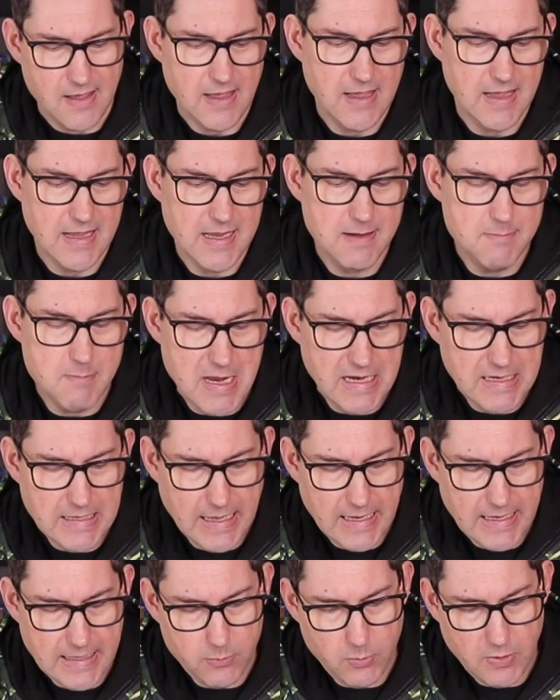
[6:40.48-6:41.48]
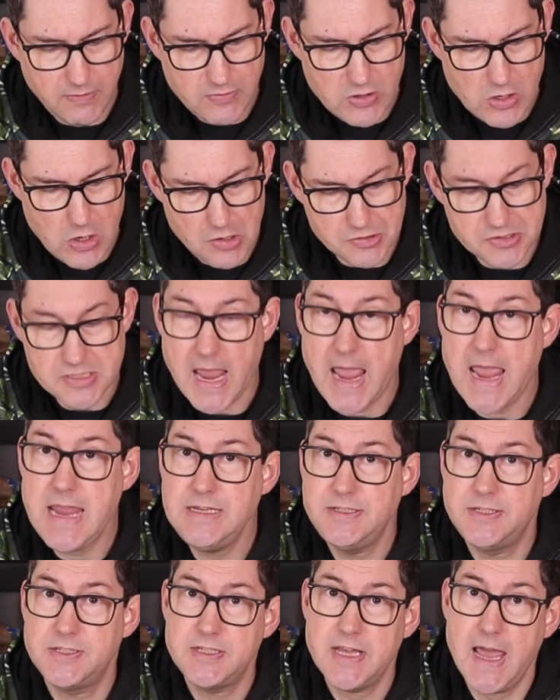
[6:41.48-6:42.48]
In melee we've got
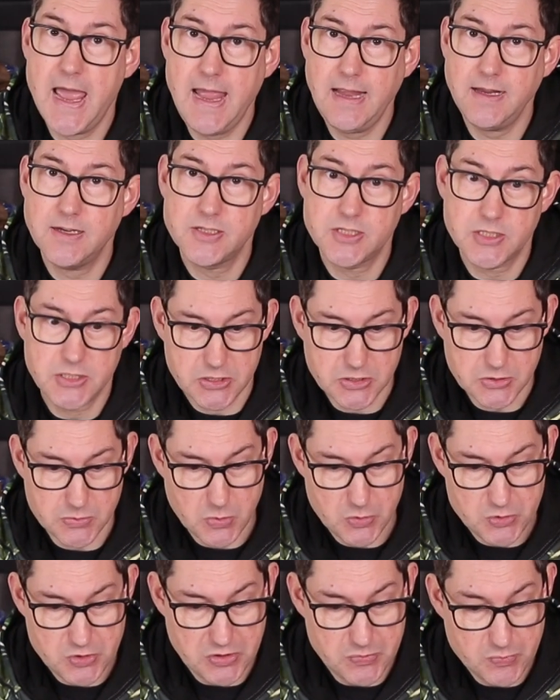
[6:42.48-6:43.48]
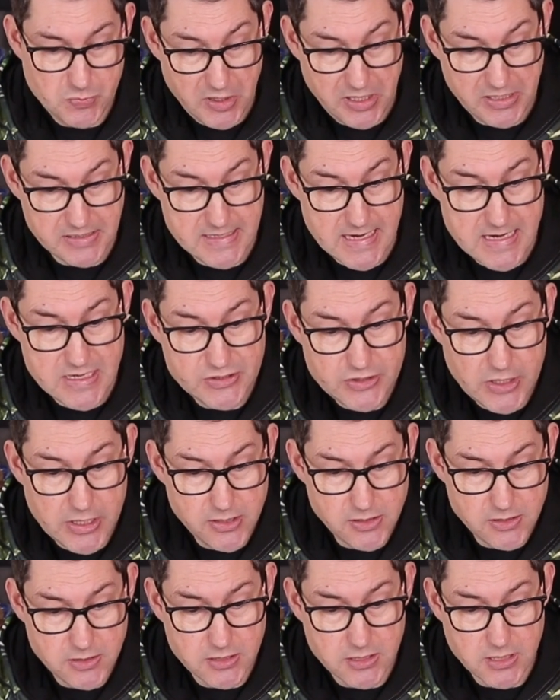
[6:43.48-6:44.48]
8 attacks, which is pretty
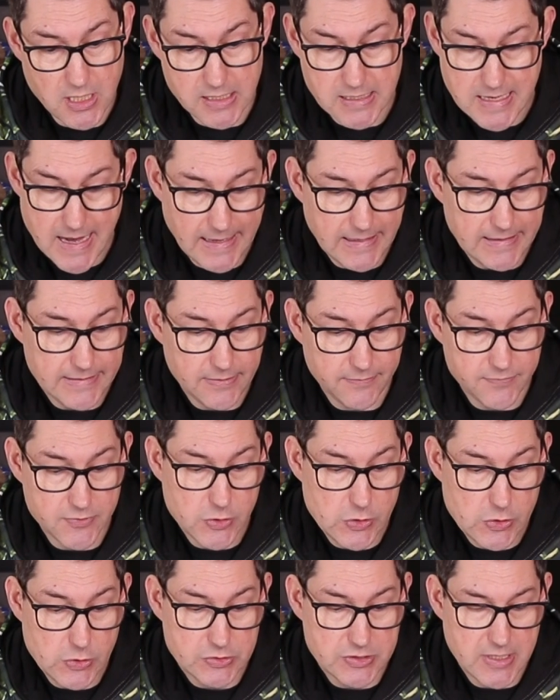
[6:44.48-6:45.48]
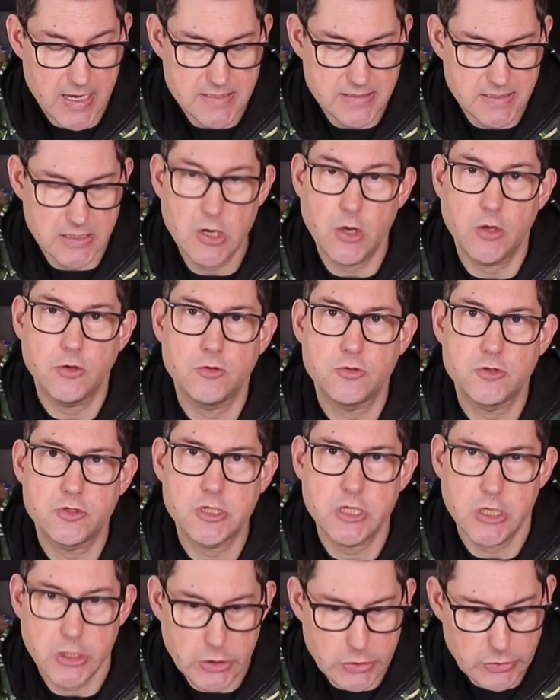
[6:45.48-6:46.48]
decent. Again of course hitting on
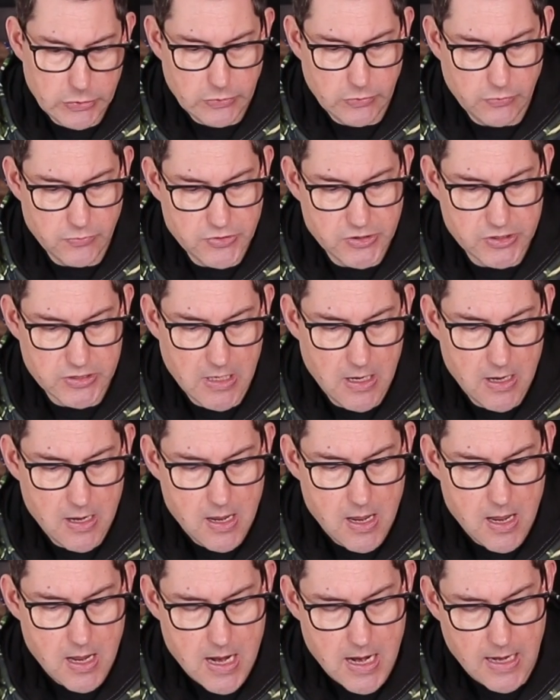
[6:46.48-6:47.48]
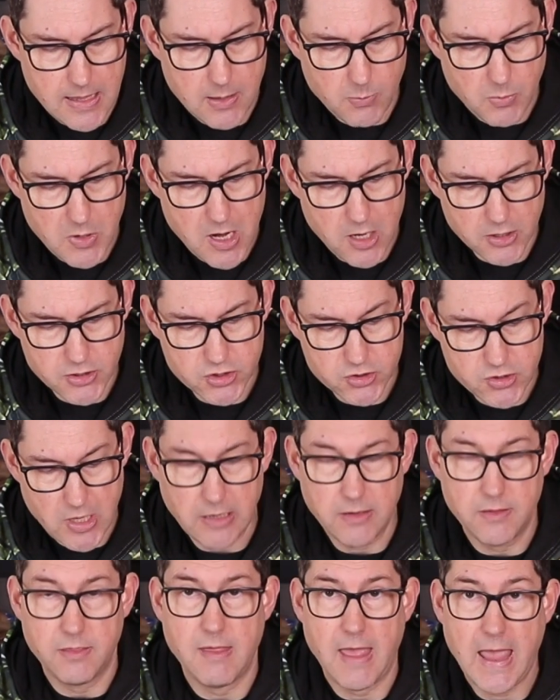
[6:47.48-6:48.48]
2s. And then we are
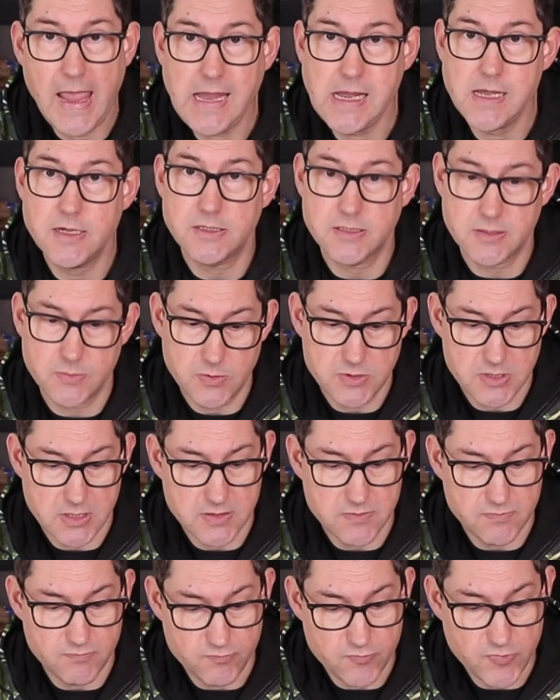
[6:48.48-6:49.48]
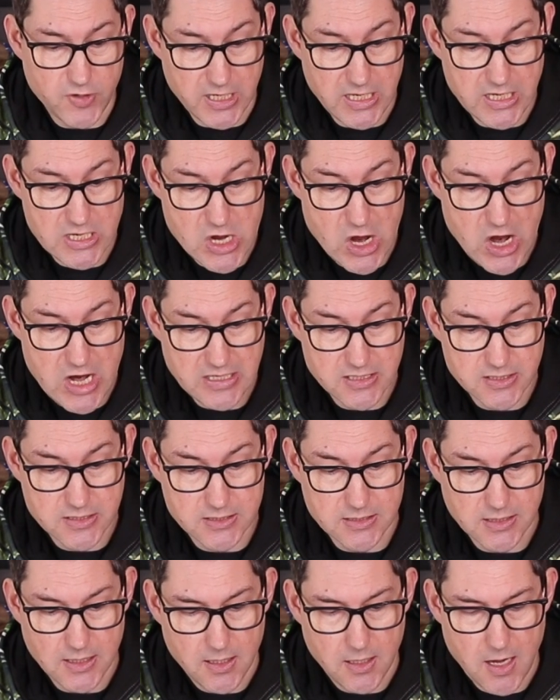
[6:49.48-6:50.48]
strength 8, which is pretty
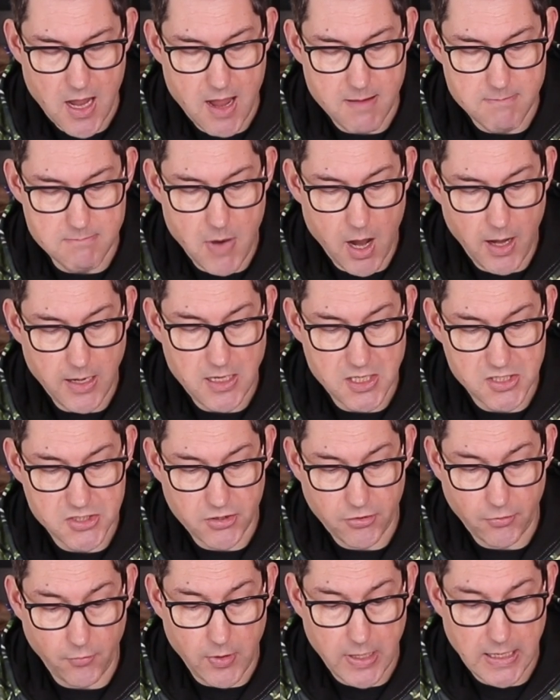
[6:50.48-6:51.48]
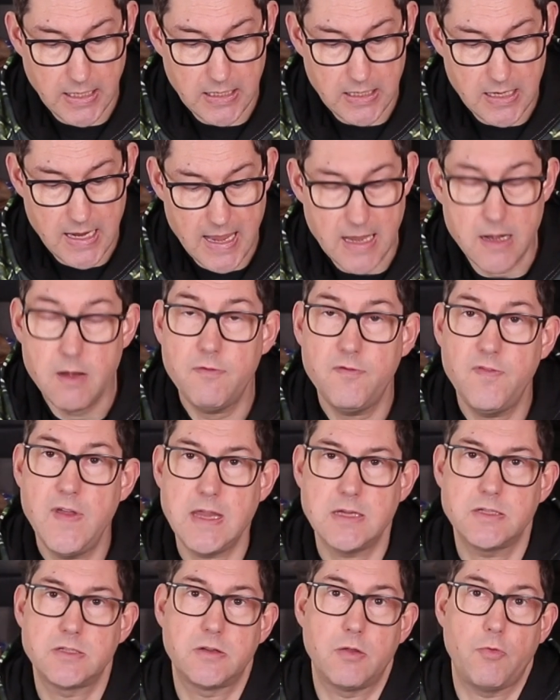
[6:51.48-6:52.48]
nice. -3 and a
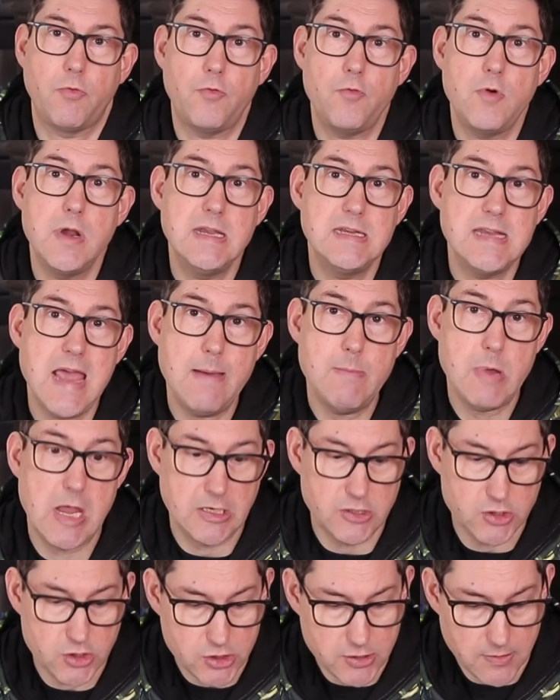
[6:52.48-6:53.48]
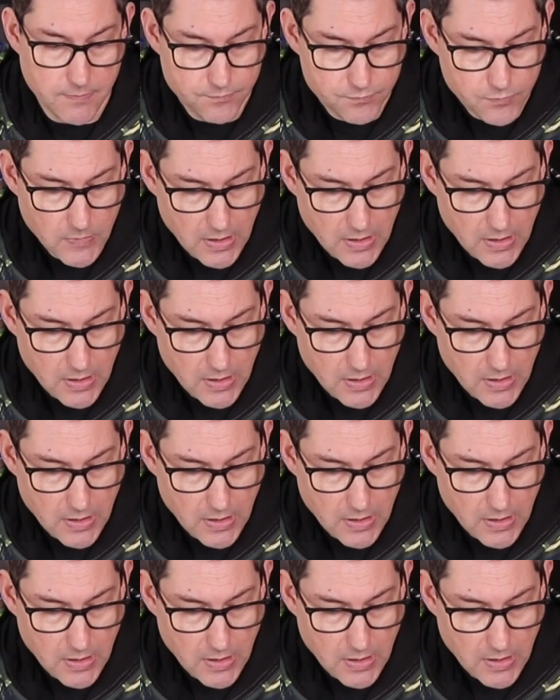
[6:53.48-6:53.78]
fixed 3 damage.